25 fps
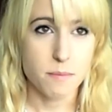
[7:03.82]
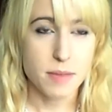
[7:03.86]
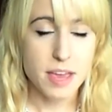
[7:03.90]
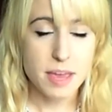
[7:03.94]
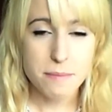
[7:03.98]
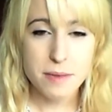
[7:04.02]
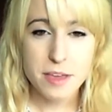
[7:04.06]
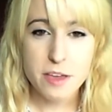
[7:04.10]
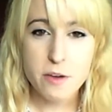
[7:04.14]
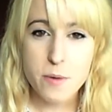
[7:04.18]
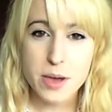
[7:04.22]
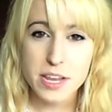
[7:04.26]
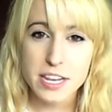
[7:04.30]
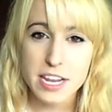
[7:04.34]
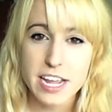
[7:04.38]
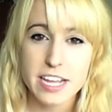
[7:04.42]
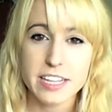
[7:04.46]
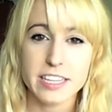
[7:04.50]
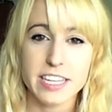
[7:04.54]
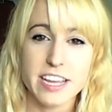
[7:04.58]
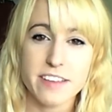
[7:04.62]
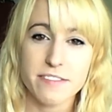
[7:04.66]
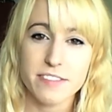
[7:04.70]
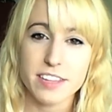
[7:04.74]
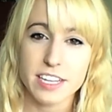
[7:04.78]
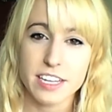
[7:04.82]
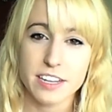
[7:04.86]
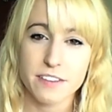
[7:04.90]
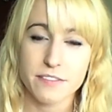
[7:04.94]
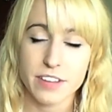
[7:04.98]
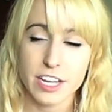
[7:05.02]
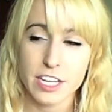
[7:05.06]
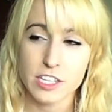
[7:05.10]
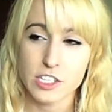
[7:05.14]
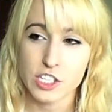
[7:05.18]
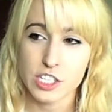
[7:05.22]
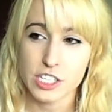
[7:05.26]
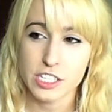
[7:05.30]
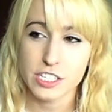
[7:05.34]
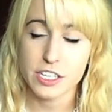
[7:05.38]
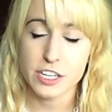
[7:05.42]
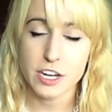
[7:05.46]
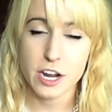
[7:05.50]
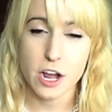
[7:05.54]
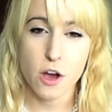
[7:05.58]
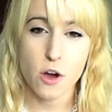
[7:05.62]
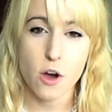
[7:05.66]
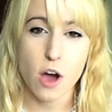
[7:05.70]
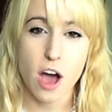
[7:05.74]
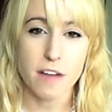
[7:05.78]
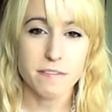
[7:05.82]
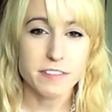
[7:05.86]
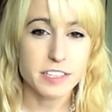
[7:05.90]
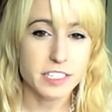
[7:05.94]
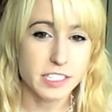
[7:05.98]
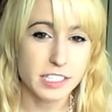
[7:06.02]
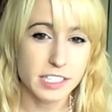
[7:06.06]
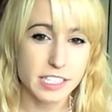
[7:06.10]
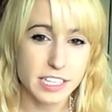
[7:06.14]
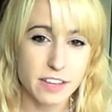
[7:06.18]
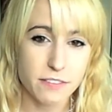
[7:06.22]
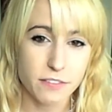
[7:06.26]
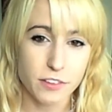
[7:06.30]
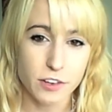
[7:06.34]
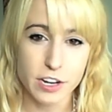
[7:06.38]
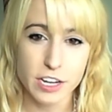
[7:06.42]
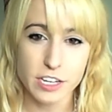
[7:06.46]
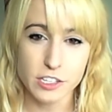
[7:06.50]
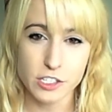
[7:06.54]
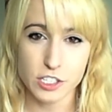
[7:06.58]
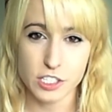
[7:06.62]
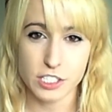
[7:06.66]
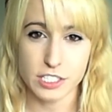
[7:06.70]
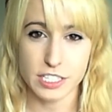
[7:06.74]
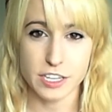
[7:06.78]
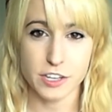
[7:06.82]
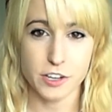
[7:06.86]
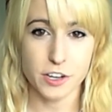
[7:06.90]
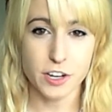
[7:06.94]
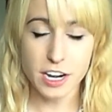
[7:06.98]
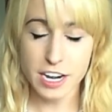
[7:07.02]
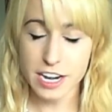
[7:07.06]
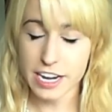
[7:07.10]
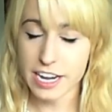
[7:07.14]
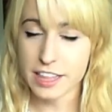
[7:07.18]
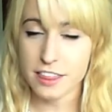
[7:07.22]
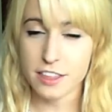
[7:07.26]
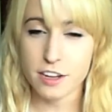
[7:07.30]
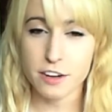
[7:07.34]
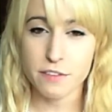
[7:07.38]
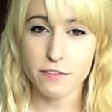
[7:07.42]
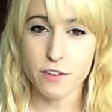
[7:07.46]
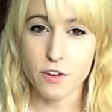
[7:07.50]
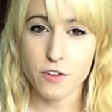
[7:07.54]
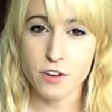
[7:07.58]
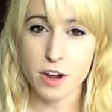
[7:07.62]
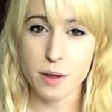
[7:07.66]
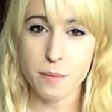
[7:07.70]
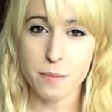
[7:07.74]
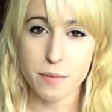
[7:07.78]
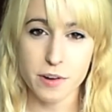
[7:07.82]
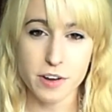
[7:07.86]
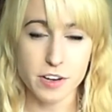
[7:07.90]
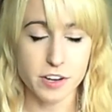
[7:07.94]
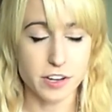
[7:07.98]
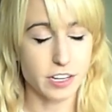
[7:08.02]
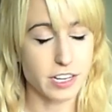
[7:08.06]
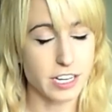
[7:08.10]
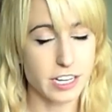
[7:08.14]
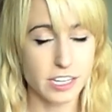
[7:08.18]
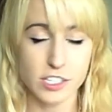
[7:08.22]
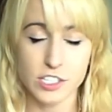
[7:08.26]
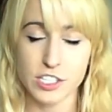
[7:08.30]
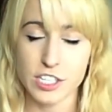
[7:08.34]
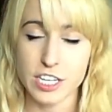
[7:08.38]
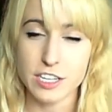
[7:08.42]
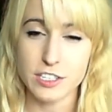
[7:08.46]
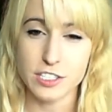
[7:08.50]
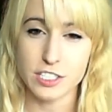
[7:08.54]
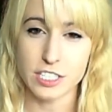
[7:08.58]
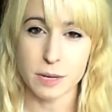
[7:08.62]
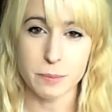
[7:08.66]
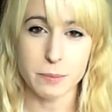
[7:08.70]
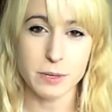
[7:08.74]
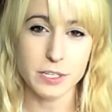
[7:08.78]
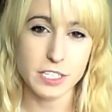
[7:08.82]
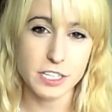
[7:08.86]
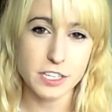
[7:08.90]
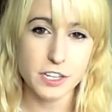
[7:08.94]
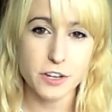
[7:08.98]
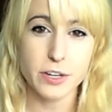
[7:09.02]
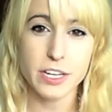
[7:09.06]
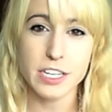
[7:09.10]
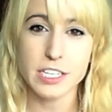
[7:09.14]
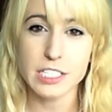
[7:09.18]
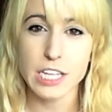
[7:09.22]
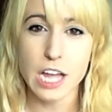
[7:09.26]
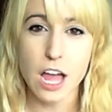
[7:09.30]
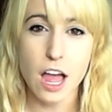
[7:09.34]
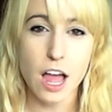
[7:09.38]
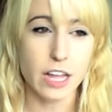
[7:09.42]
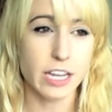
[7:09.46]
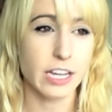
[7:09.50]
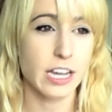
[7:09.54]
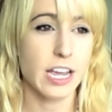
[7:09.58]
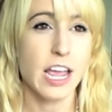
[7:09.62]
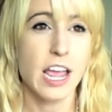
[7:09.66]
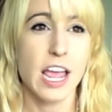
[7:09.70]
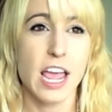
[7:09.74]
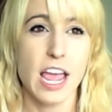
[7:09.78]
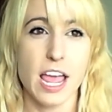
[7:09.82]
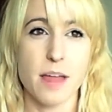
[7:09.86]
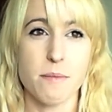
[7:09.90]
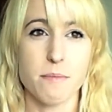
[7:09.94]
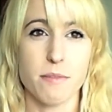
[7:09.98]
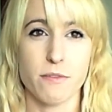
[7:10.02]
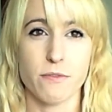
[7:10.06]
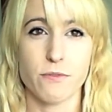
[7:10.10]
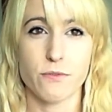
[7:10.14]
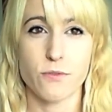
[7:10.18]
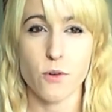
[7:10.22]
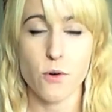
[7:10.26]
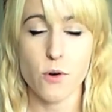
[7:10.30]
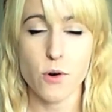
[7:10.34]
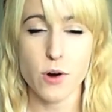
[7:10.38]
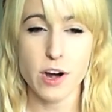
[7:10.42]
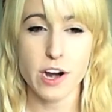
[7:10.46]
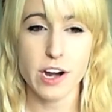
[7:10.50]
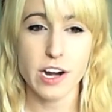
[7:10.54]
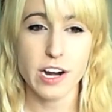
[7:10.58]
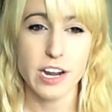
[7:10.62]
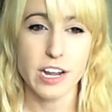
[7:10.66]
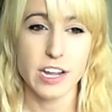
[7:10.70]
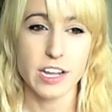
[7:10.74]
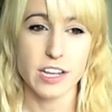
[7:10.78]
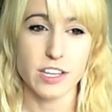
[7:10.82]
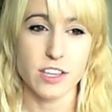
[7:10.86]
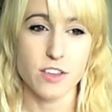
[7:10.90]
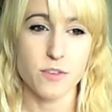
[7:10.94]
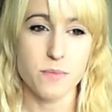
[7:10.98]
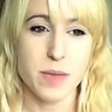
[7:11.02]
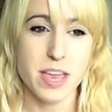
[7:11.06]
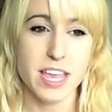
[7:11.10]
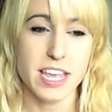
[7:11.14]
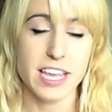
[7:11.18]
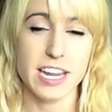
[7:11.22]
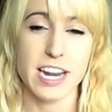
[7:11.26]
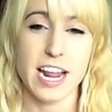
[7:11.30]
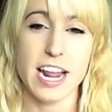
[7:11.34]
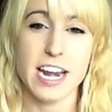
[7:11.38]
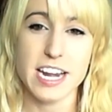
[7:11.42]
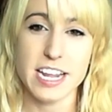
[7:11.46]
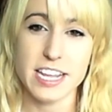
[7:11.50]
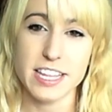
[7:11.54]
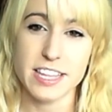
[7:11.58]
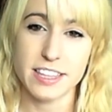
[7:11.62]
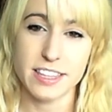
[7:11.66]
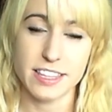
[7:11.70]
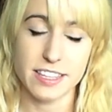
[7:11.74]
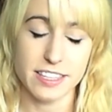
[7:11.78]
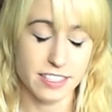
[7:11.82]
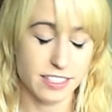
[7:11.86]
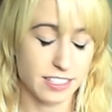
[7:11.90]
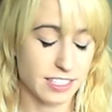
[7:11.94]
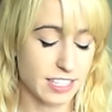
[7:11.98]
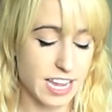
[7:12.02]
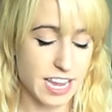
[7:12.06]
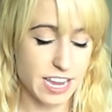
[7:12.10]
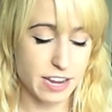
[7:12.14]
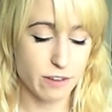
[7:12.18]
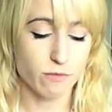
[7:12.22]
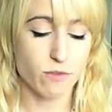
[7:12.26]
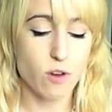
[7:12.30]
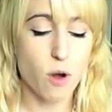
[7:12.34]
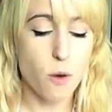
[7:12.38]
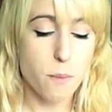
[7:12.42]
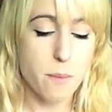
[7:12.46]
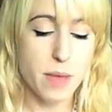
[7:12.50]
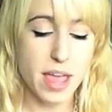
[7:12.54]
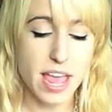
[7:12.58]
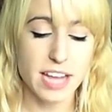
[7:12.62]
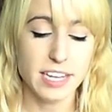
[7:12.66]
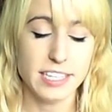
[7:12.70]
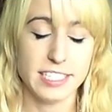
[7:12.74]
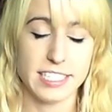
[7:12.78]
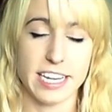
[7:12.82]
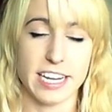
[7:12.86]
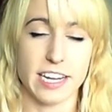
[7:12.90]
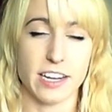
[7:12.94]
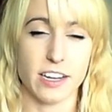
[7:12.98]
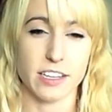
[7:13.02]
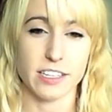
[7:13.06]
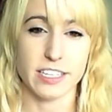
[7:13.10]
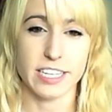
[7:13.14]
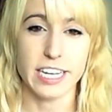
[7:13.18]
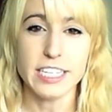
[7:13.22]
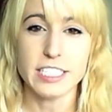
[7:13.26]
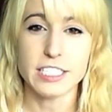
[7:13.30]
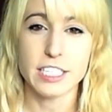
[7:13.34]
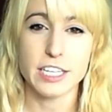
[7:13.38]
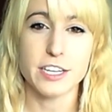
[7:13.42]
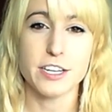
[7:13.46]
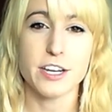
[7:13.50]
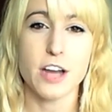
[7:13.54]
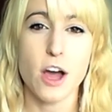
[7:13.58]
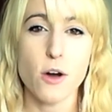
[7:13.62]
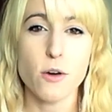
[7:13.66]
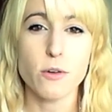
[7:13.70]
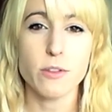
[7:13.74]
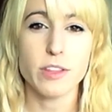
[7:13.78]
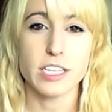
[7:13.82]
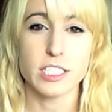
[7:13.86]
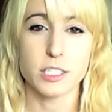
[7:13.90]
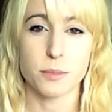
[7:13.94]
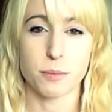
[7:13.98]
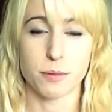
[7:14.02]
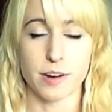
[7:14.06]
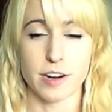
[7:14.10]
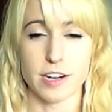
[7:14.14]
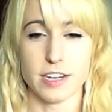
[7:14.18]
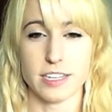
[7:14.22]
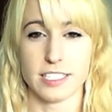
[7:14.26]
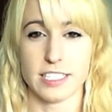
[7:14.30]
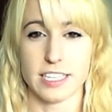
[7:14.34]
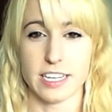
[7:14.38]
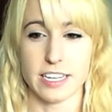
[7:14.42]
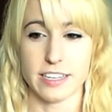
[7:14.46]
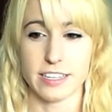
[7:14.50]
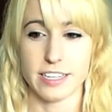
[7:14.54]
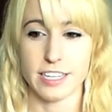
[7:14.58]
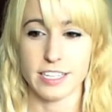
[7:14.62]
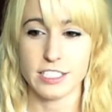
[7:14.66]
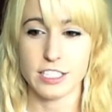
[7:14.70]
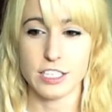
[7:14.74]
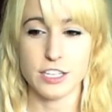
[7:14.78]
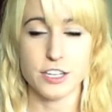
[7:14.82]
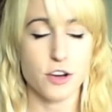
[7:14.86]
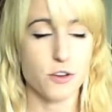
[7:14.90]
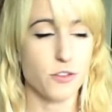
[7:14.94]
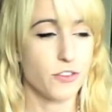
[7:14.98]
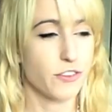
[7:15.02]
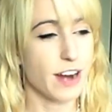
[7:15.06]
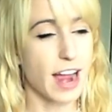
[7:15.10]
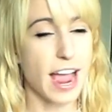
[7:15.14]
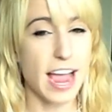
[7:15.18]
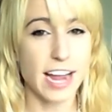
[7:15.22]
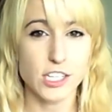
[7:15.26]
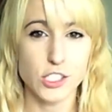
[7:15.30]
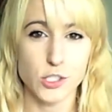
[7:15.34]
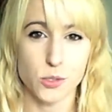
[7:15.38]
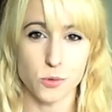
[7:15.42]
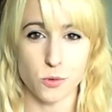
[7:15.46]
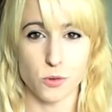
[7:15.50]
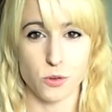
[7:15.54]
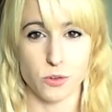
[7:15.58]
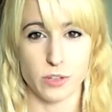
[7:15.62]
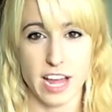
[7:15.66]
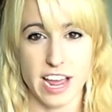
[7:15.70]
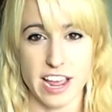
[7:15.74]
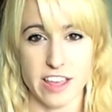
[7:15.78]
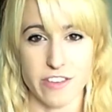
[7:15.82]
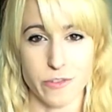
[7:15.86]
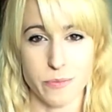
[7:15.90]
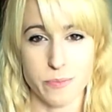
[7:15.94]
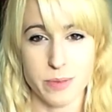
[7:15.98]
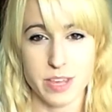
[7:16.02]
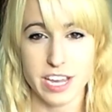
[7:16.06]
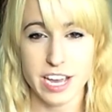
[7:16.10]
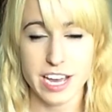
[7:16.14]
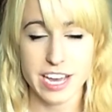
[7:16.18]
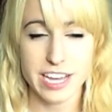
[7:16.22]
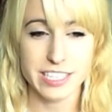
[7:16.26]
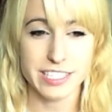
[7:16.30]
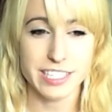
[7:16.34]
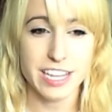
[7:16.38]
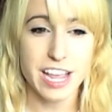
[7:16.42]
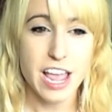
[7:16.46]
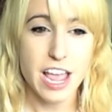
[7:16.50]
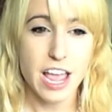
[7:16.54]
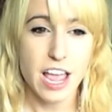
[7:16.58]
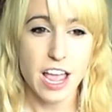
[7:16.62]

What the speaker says: Maybe when they leave the convention, you know, obviously if you're interested, you're gonna get their phone number and you're gonna exchange numbers and you can talk. And before you make it anything romantic, get to know this person, get to know their actual life, because